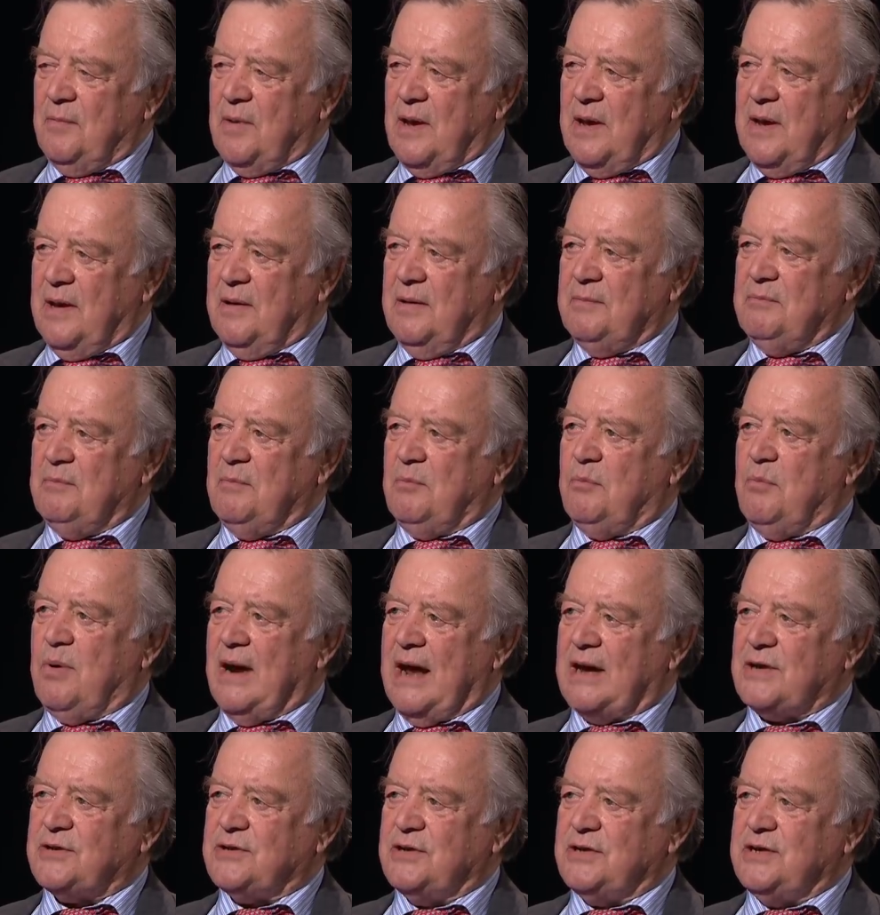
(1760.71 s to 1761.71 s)
uh,
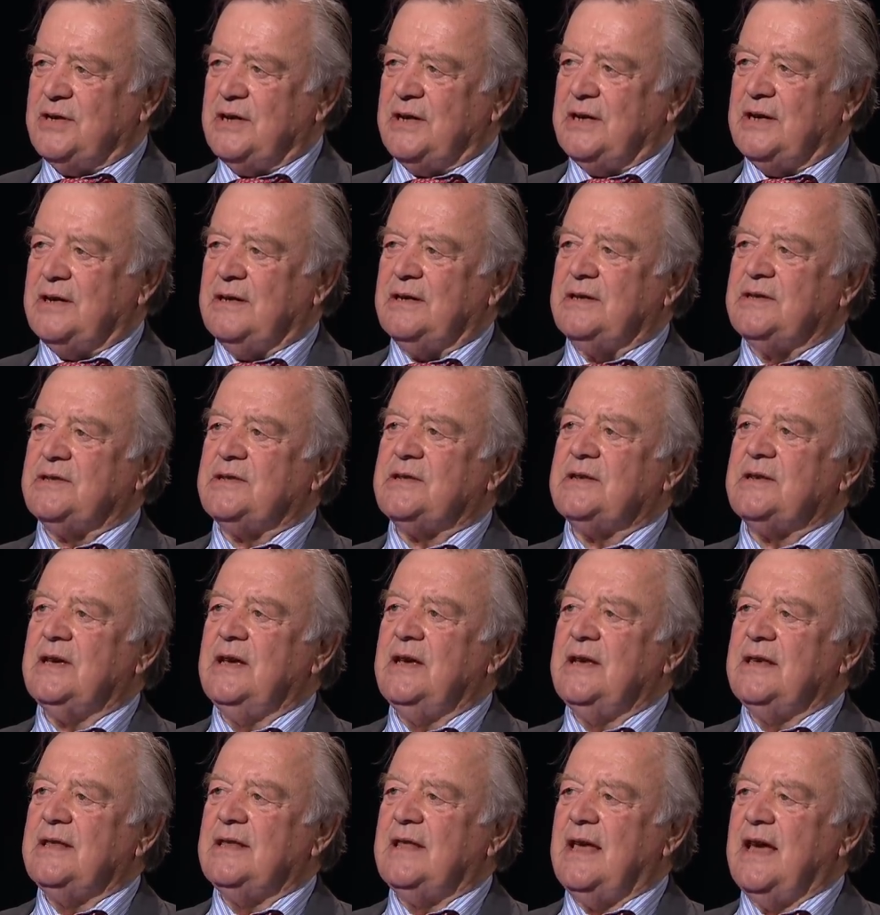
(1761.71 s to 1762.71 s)
Brexiteers,
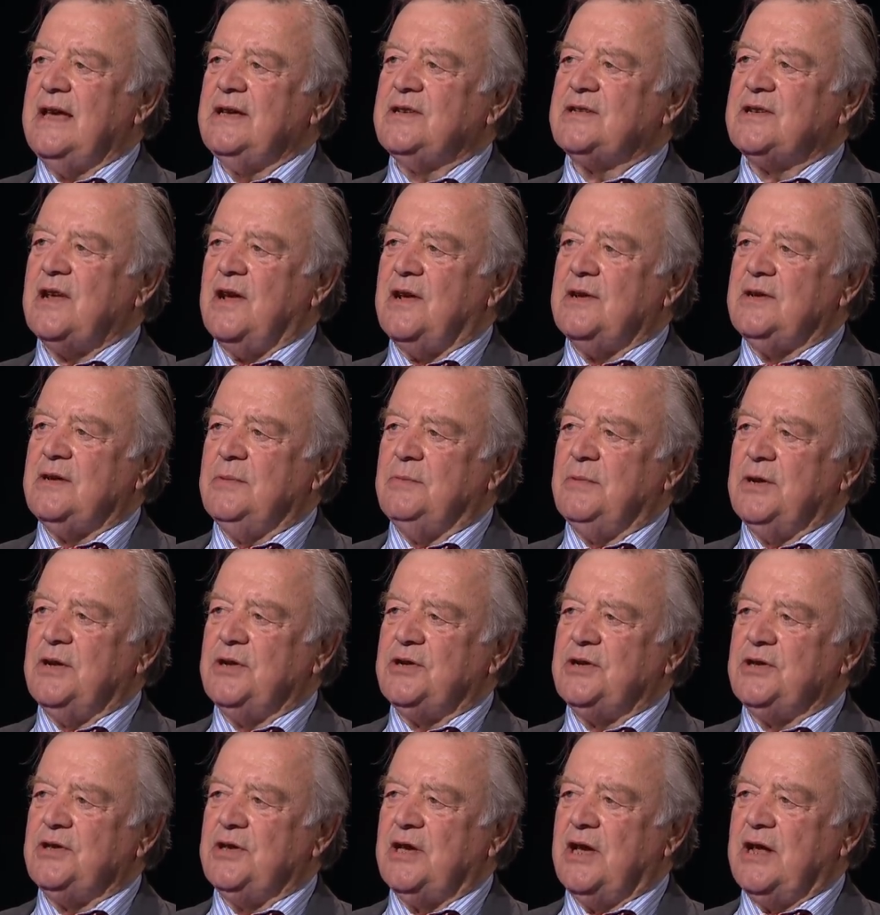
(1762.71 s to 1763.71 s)
they started
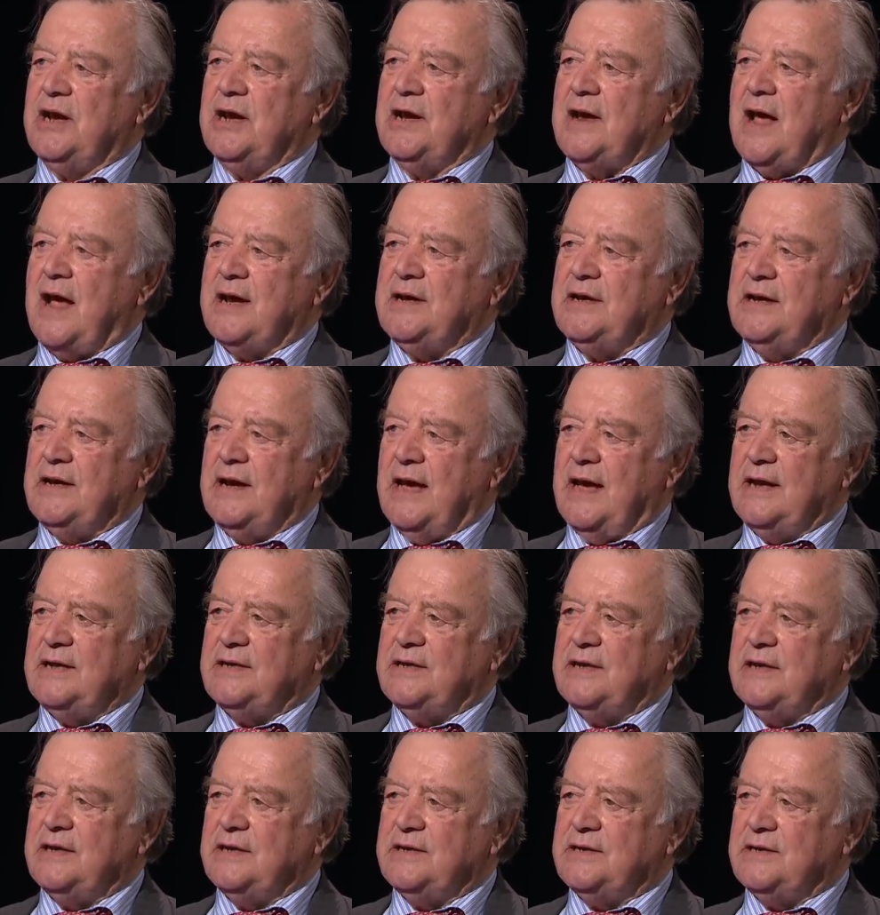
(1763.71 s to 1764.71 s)
emerging in the early nineteen
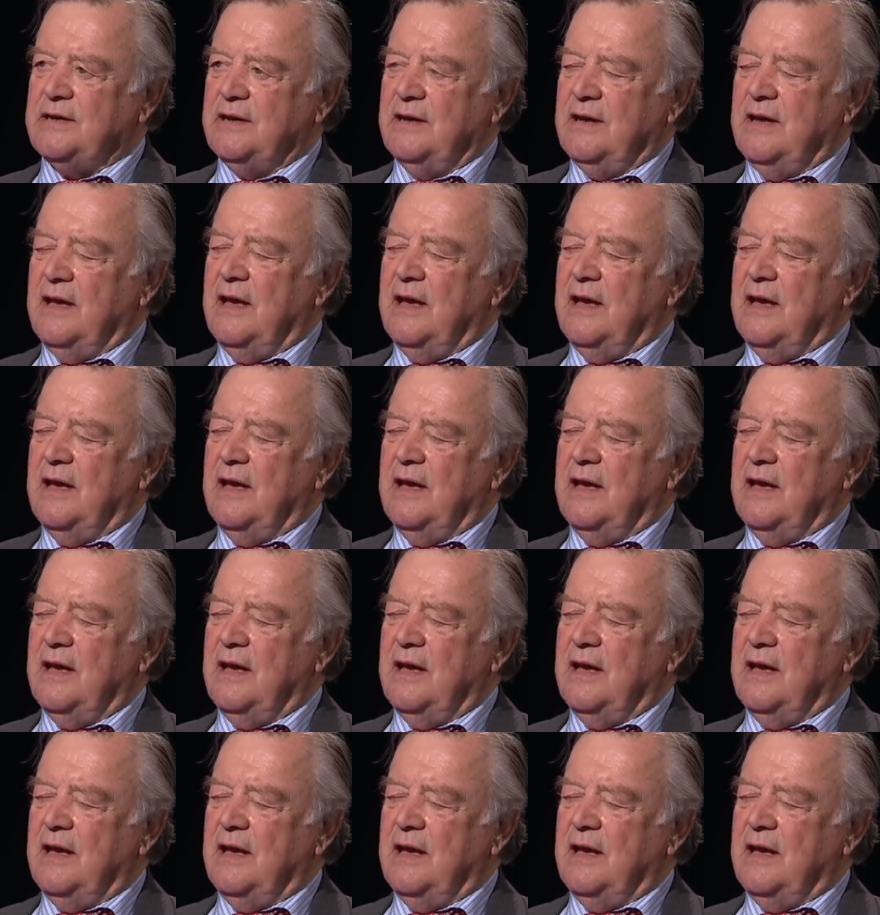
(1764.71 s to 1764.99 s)
eighties,